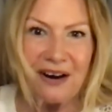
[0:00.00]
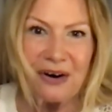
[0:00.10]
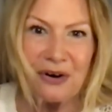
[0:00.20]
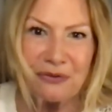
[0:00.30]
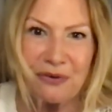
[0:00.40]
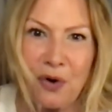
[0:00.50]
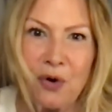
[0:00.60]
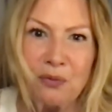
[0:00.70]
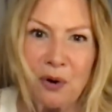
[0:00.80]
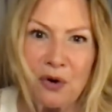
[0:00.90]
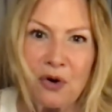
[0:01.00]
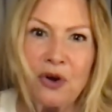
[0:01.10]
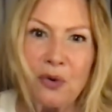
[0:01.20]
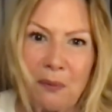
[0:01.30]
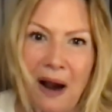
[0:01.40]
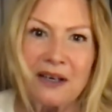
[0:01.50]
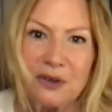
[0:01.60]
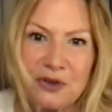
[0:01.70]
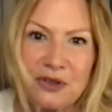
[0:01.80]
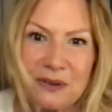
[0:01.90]
of Homo
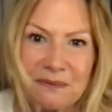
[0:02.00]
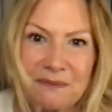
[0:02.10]
humanus.